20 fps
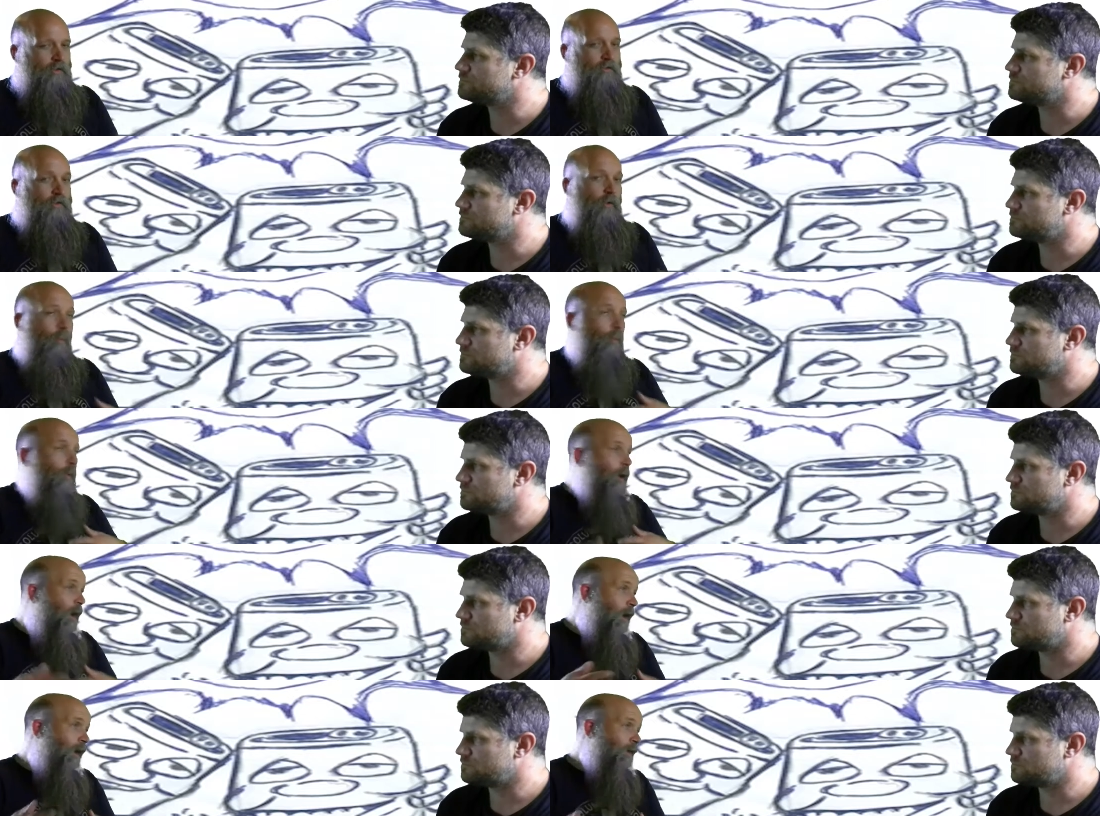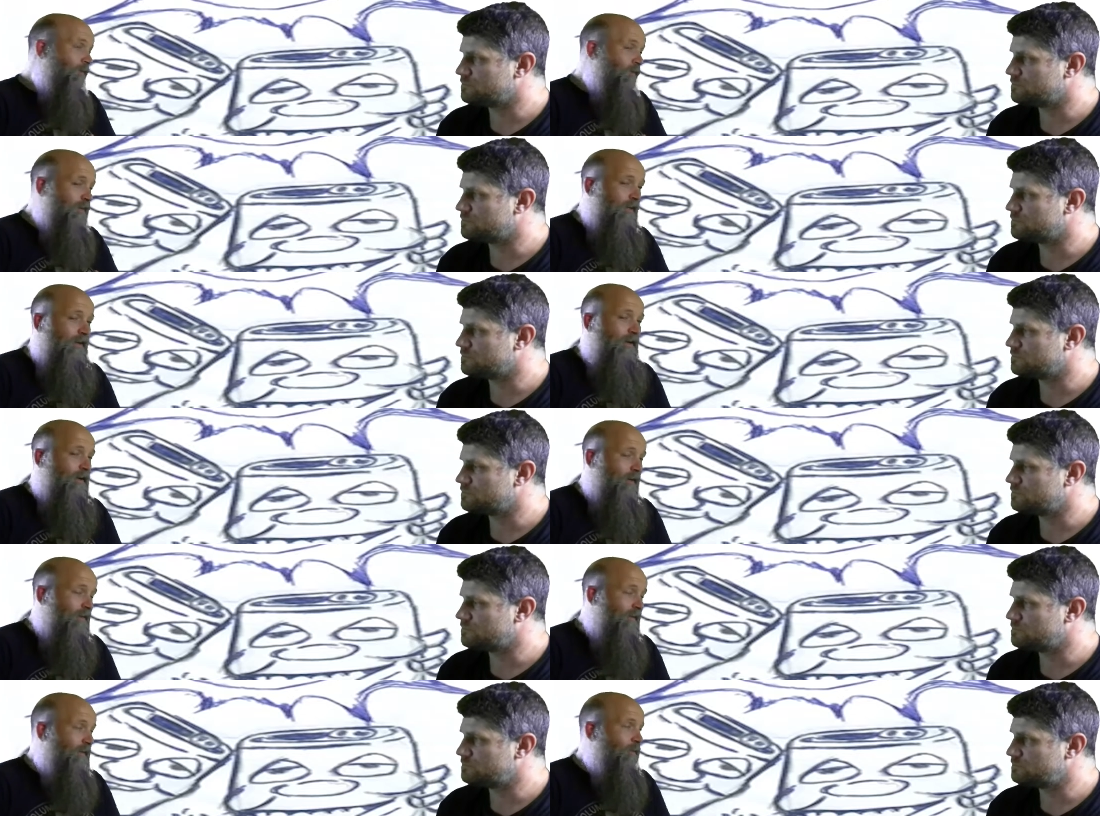Speaker 1: to watch
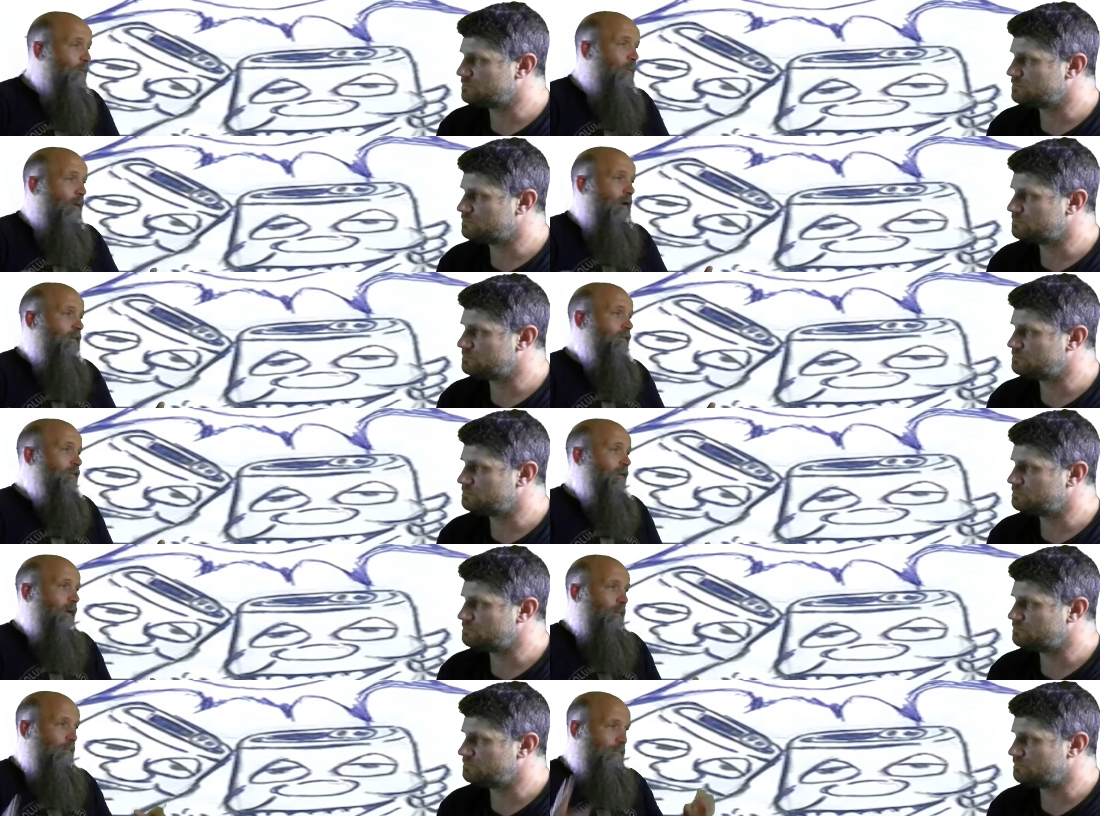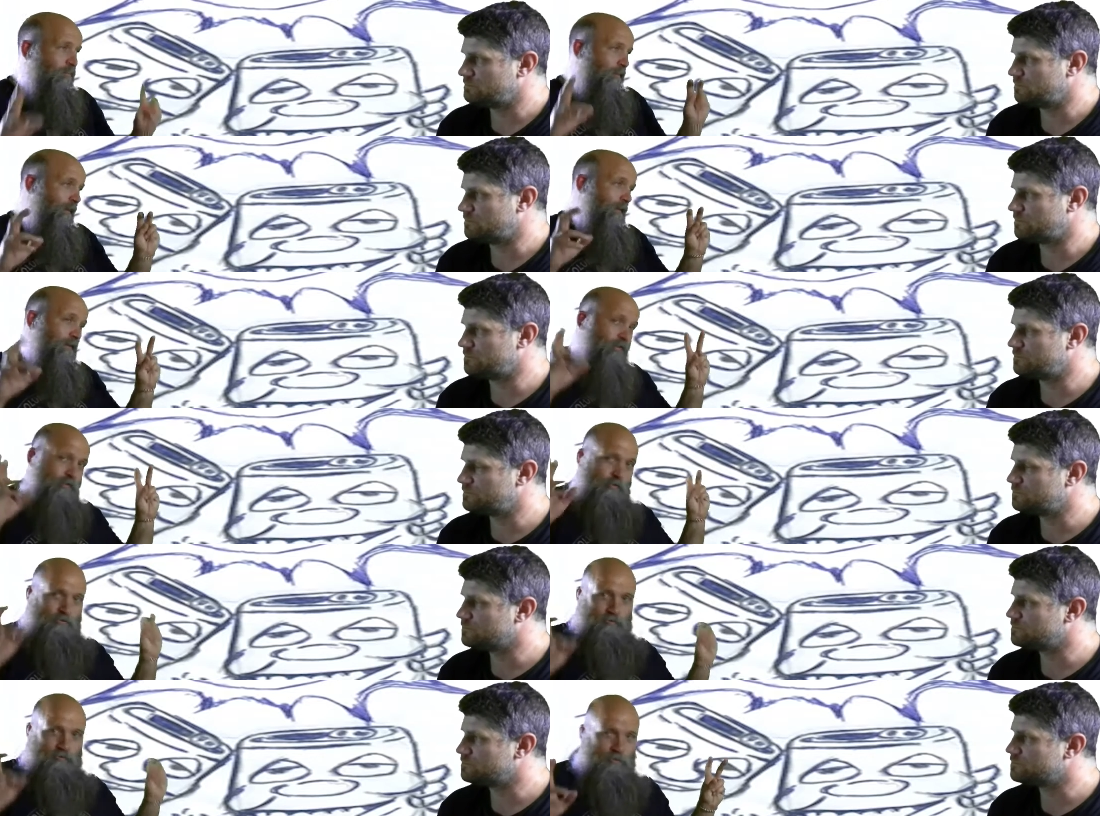it, I need to watch it on
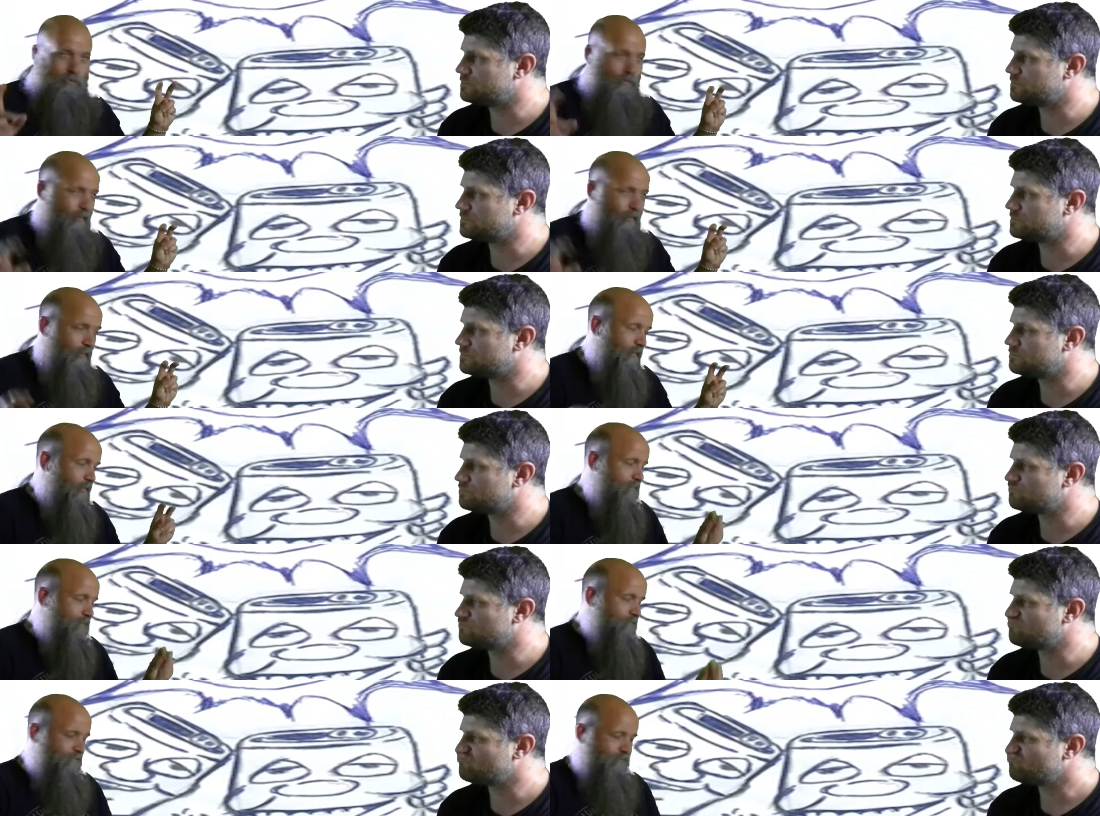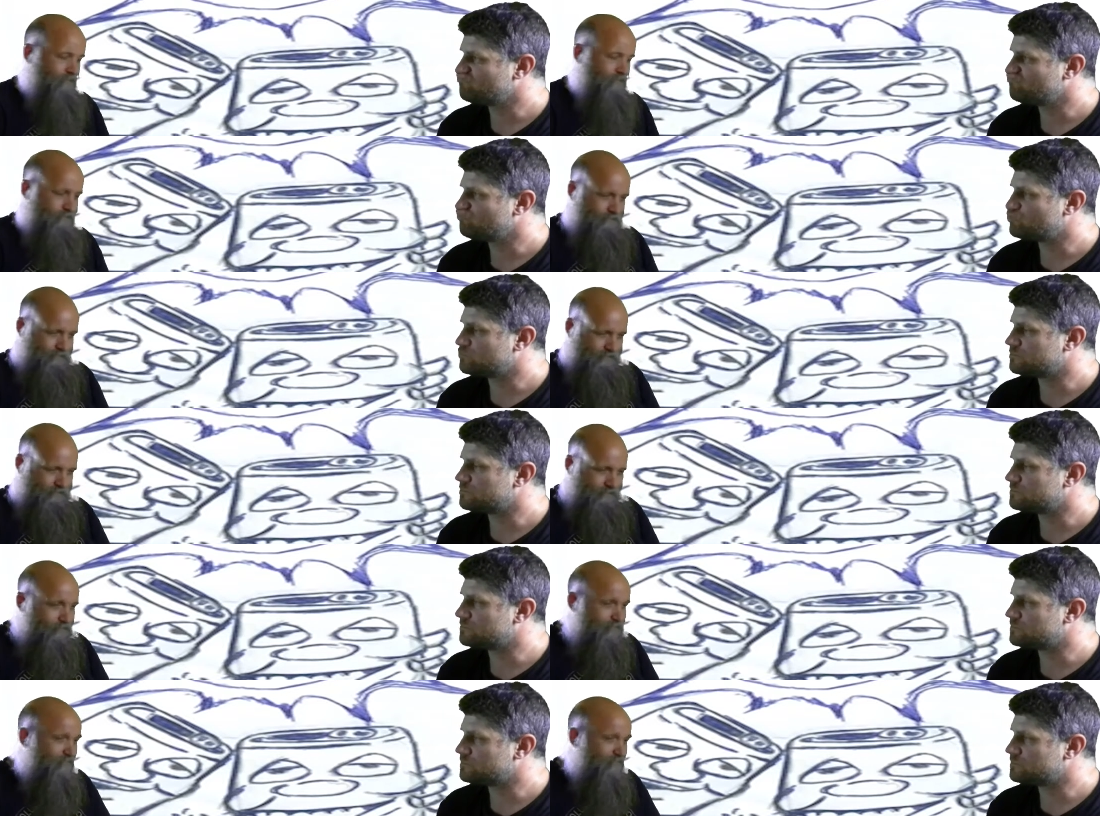Bleacher Report.
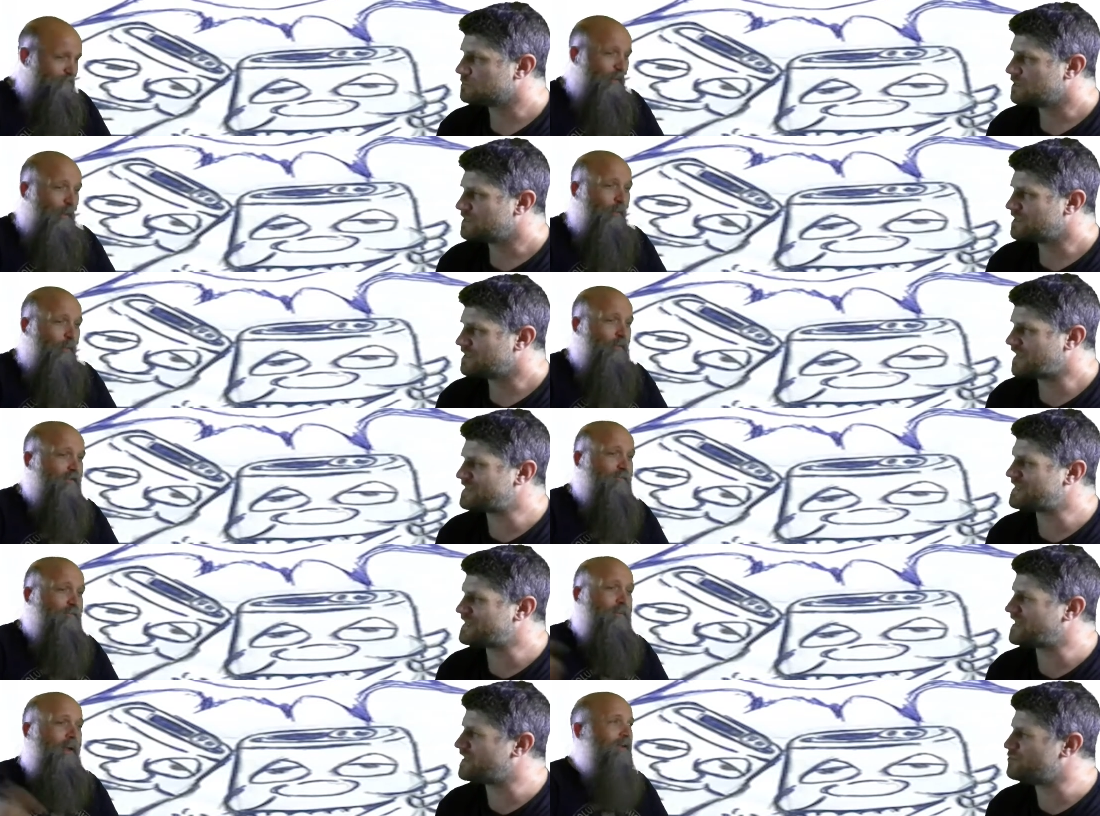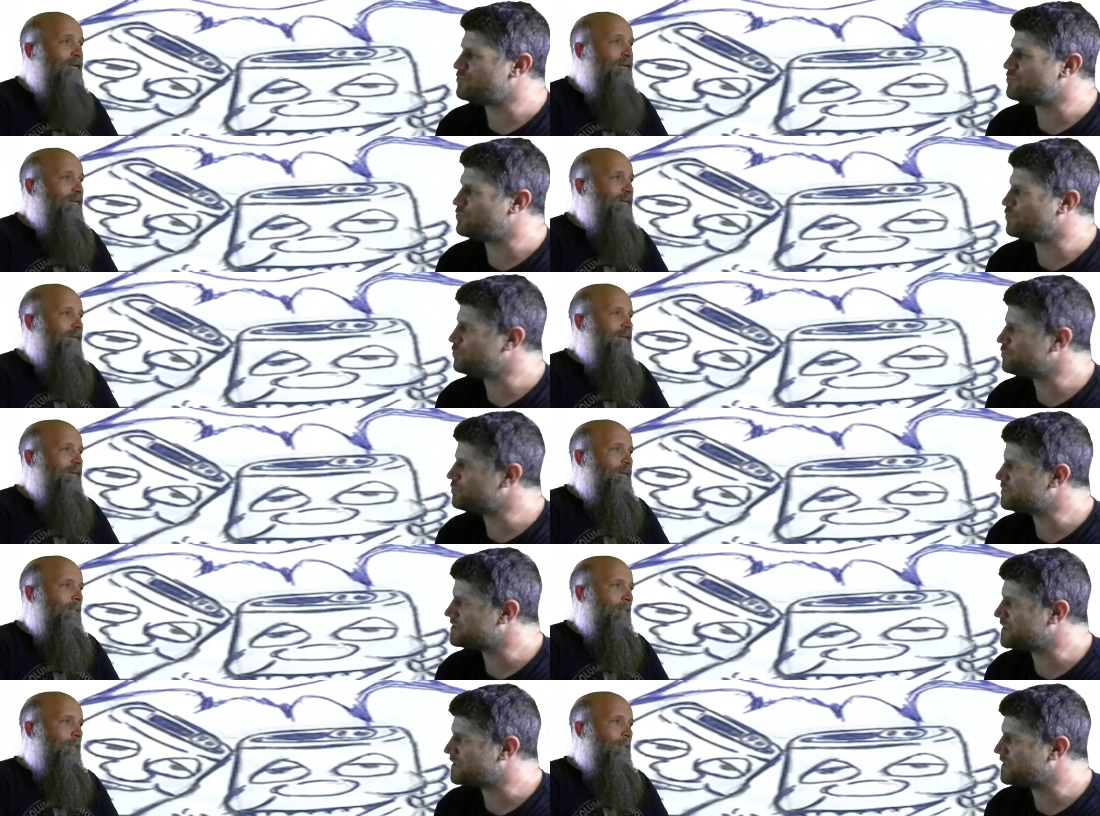
Speaker 2: Is that a
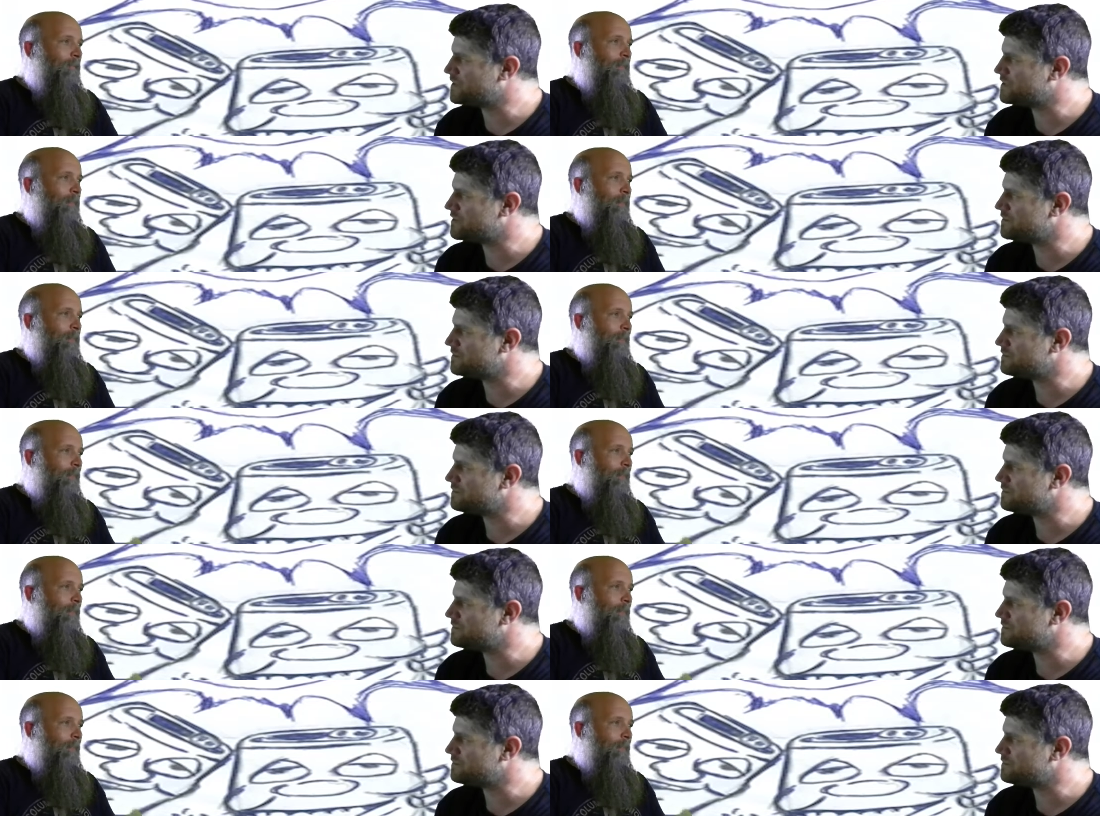news station?